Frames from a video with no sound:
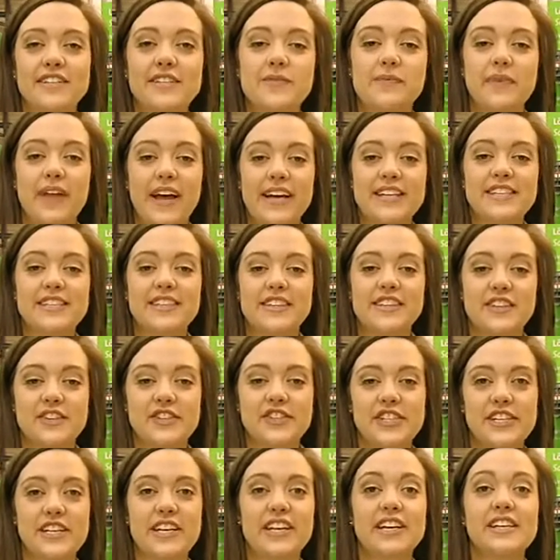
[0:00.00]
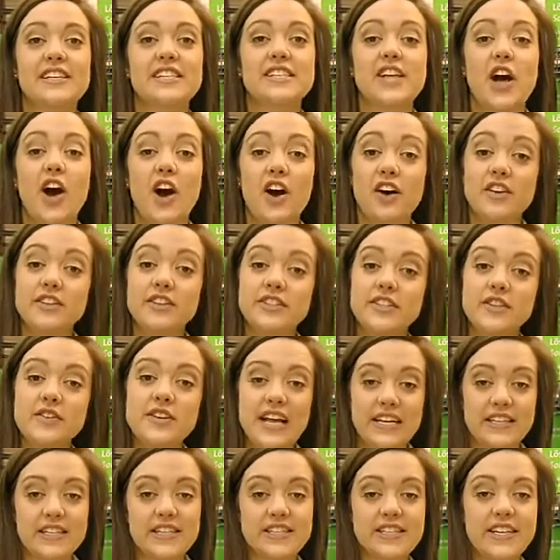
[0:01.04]
supply solution, it is also
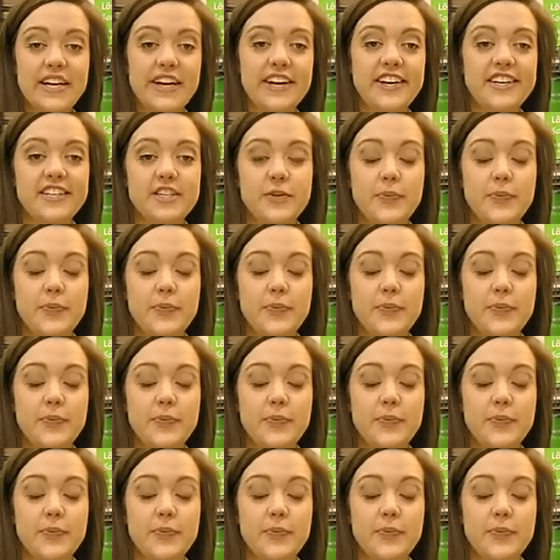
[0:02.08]
necessary